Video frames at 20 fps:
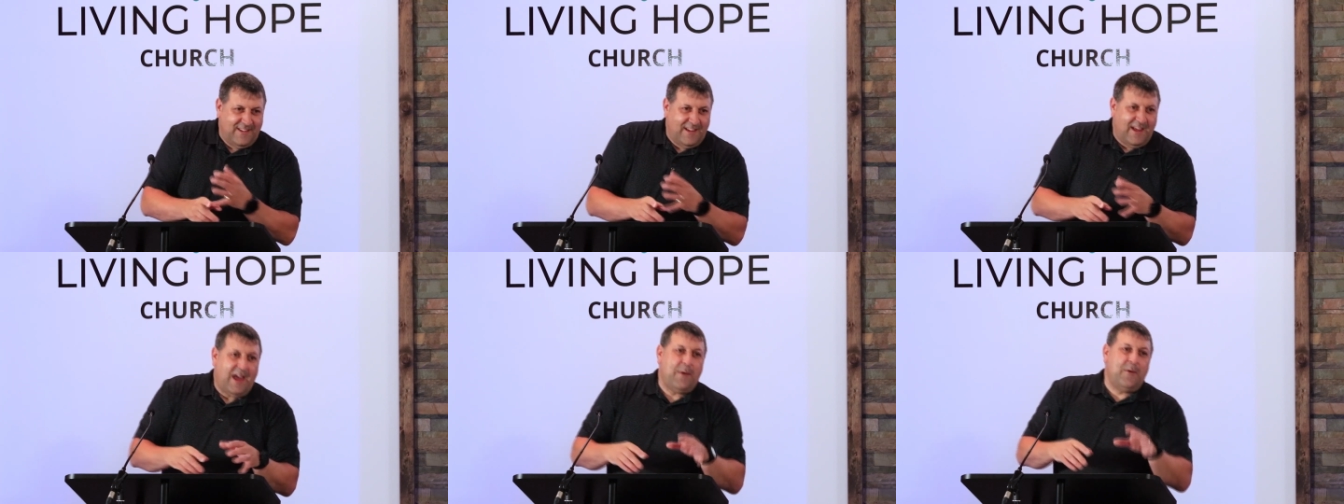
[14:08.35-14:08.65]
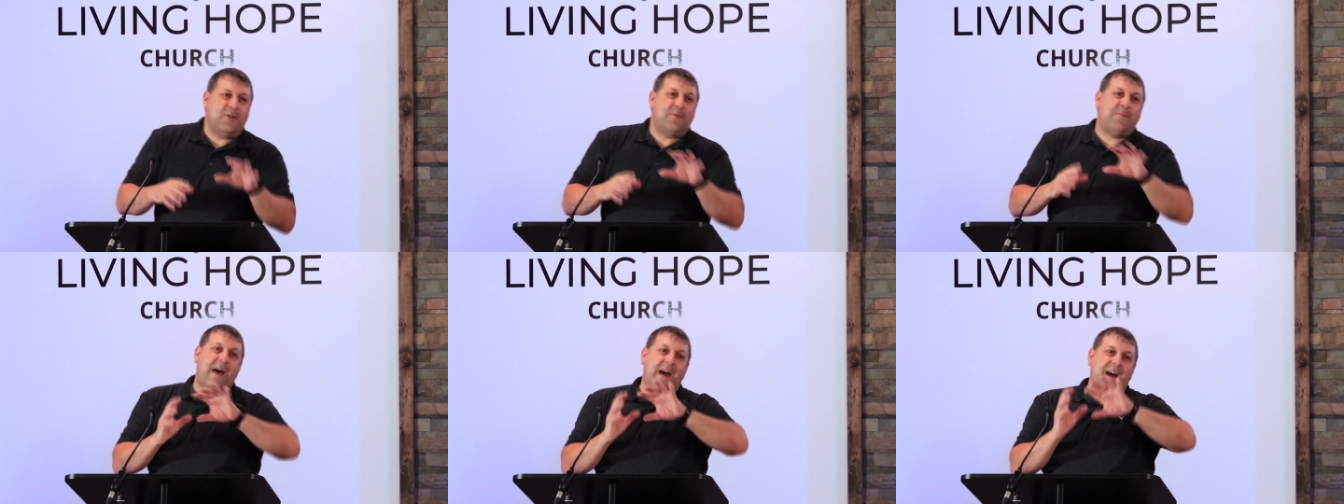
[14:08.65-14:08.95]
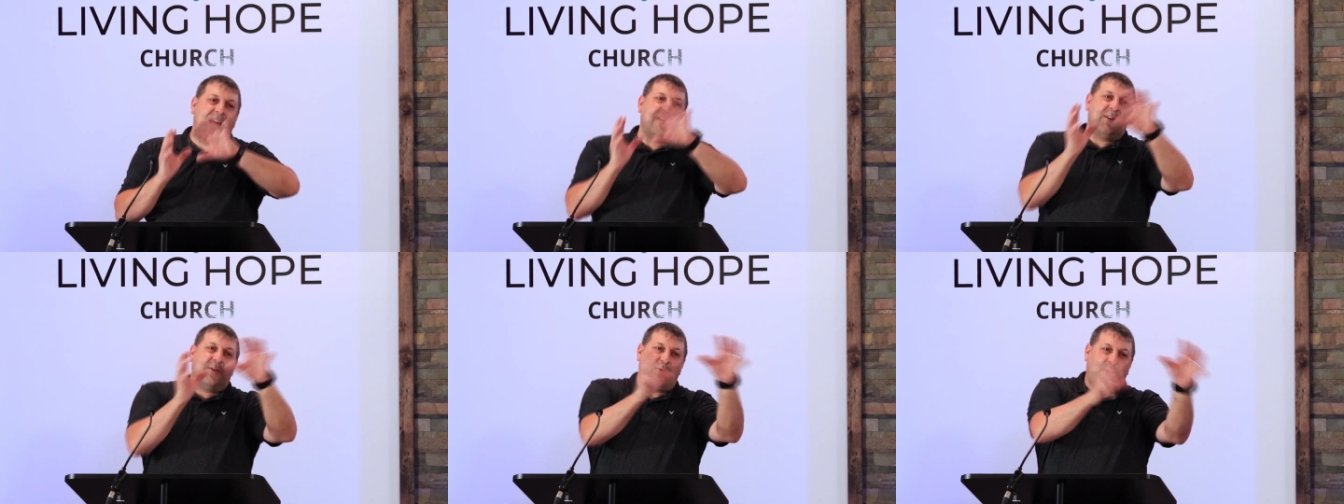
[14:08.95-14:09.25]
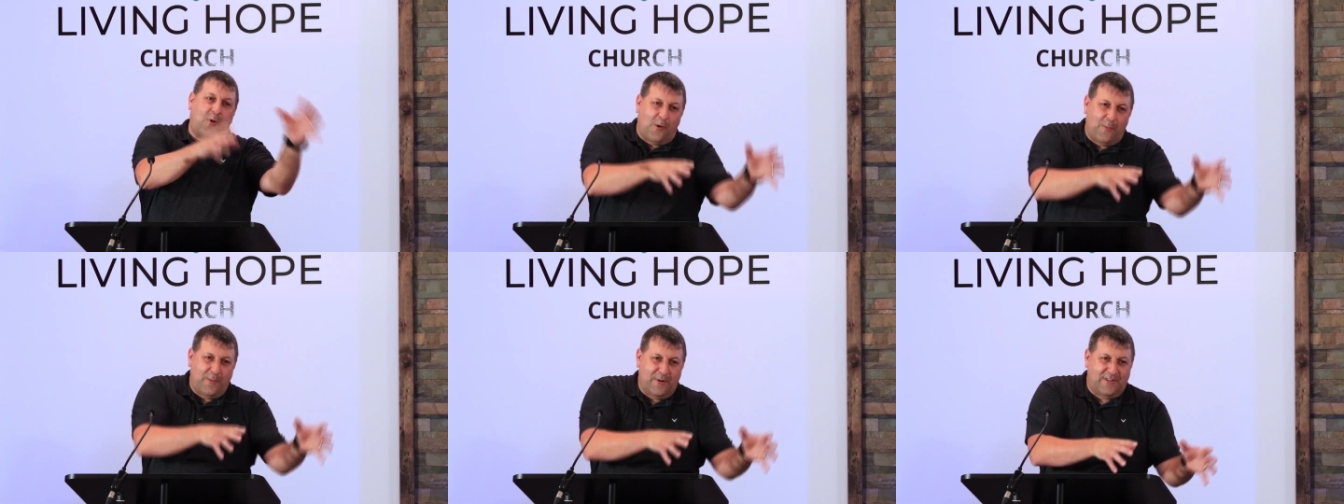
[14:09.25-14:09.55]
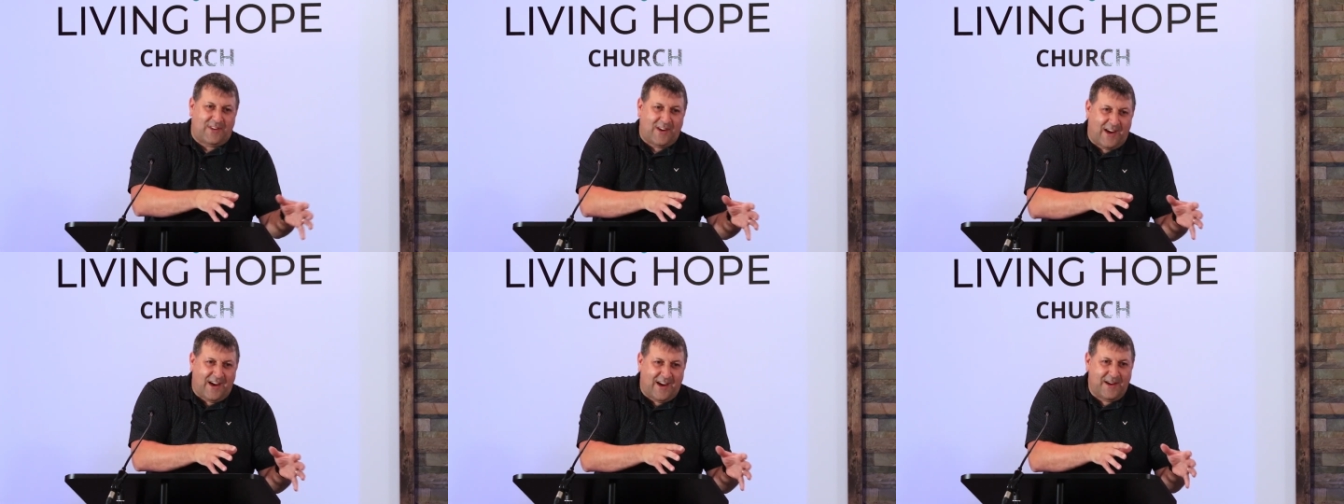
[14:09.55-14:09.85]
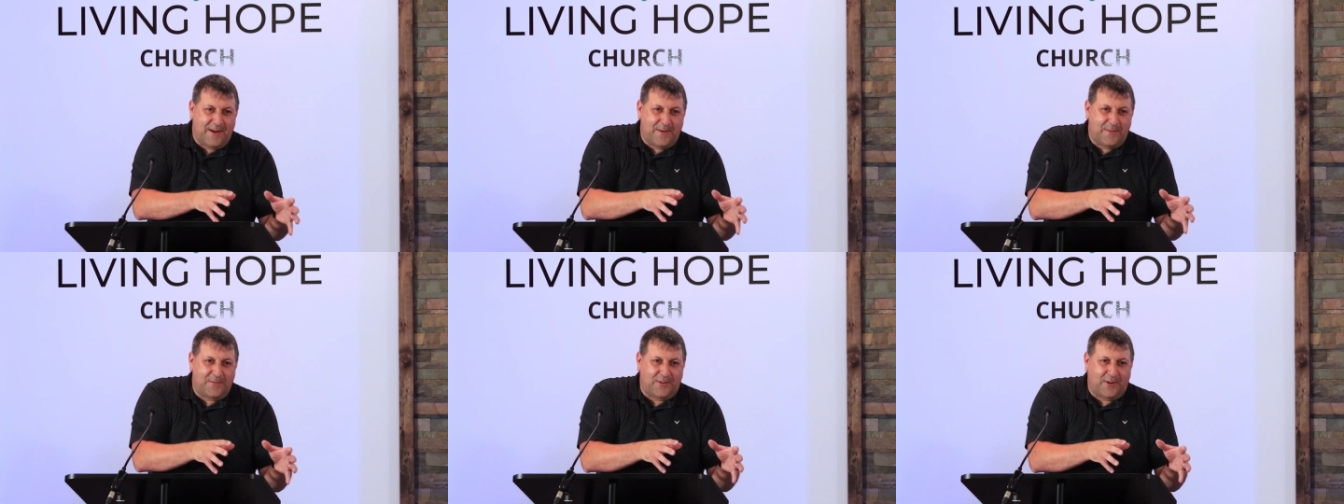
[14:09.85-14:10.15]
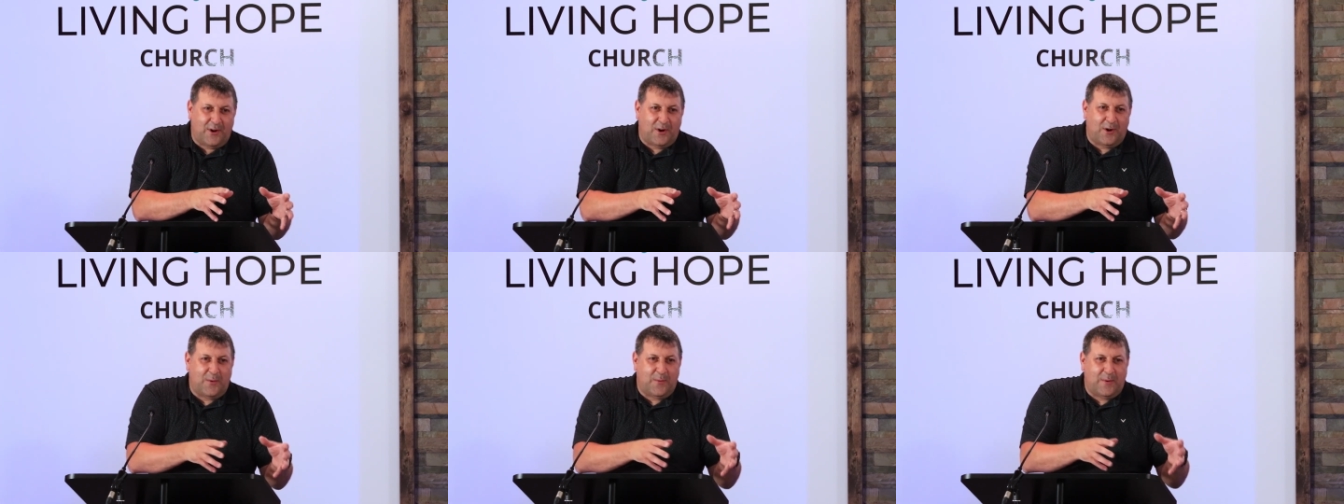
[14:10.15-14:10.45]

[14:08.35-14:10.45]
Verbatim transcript: It was back in the Roman times, you know,